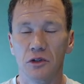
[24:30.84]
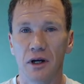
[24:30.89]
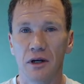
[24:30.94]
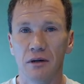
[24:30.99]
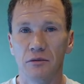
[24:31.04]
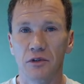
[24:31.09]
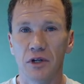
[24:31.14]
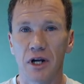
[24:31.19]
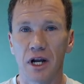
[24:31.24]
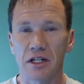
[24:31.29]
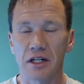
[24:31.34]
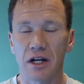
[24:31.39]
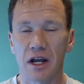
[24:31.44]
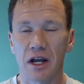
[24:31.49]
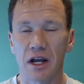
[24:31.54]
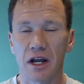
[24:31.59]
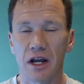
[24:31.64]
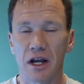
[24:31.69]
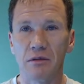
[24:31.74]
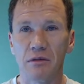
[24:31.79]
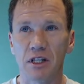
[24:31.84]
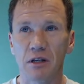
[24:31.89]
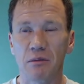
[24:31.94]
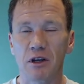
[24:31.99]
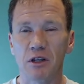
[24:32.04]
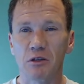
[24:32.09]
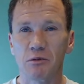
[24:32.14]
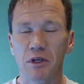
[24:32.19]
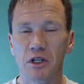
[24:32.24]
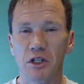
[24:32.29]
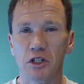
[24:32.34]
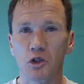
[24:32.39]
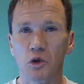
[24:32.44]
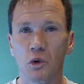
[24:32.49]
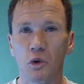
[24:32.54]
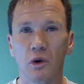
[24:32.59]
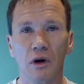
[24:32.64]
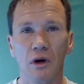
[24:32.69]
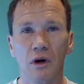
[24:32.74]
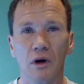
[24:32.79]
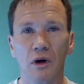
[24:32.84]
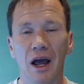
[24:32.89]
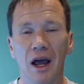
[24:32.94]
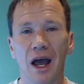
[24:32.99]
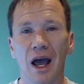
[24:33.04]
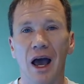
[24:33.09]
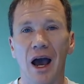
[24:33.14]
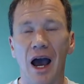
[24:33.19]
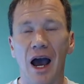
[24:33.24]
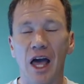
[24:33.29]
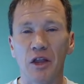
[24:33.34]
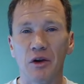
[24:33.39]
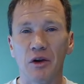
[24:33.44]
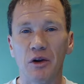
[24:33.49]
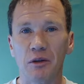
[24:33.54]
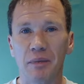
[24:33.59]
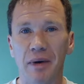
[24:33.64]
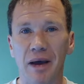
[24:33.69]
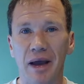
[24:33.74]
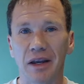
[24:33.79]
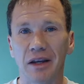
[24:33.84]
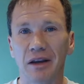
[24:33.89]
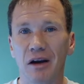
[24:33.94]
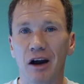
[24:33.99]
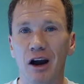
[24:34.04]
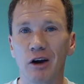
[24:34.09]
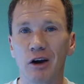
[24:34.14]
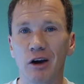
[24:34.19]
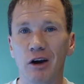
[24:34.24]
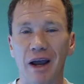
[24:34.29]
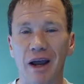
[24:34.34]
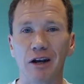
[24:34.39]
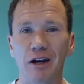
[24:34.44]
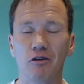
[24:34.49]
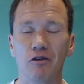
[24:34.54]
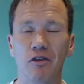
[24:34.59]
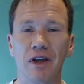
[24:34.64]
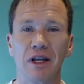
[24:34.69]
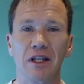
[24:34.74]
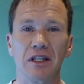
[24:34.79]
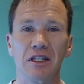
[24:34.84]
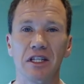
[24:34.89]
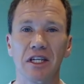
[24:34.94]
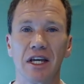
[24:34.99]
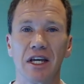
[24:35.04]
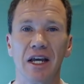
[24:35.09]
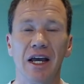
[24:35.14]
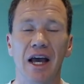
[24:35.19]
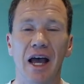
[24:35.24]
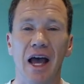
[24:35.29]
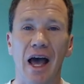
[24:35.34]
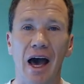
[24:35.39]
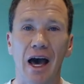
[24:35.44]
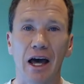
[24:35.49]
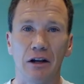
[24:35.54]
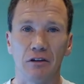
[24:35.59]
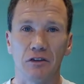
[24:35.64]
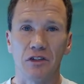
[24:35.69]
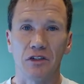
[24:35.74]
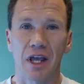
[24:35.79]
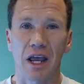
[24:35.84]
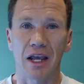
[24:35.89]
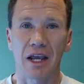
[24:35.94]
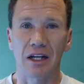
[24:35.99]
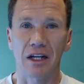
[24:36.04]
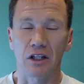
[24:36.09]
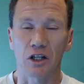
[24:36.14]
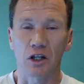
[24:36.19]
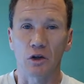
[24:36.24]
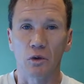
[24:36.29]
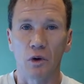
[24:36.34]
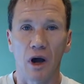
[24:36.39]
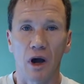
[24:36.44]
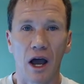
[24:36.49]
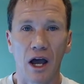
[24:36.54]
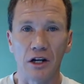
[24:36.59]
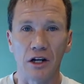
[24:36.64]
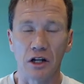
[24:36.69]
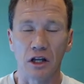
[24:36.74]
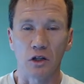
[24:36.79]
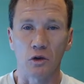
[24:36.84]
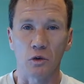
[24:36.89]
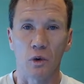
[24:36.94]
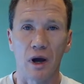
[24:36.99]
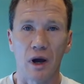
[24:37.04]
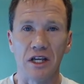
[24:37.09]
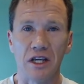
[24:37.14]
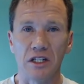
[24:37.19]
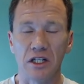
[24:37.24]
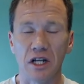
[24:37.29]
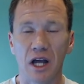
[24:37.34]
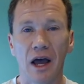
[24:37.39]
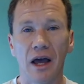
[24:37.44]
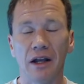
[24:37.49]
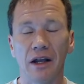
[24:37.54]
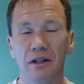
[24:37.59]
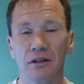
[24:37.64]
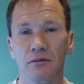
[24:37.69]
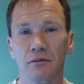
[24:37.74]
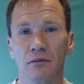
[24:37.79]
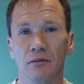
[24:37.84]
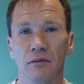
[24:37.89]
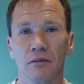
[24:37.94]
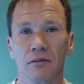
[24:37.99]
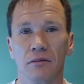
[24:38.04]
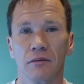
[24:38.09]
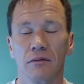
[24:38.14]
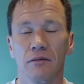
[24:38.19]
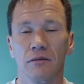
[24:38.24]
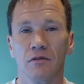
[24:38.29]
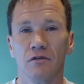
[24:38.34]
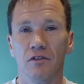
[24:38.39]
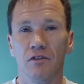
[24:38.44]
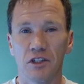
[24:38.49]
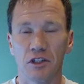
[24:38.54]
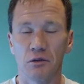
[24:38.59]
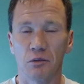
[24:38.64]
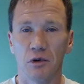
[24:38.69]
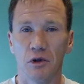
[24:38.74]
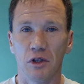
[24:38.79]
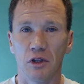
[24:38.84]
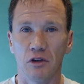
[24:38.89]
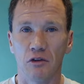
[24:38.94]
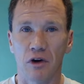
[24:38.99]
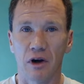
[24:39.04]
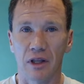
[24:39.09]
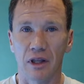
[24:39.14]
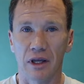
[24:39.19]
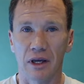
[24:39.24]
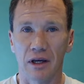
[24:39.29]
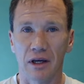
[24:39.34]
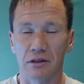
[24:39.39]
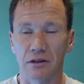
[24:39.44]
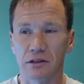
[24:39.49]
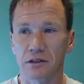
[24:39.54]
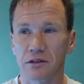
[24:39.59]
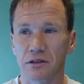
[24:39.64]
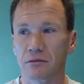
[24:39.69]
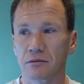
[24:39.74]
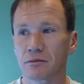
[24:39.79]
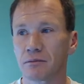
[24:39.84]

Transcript: trash guy comes, and they must be stored either in the backyard, behind a fence, out of sight in the garage, otherwise not visible in the front of the house.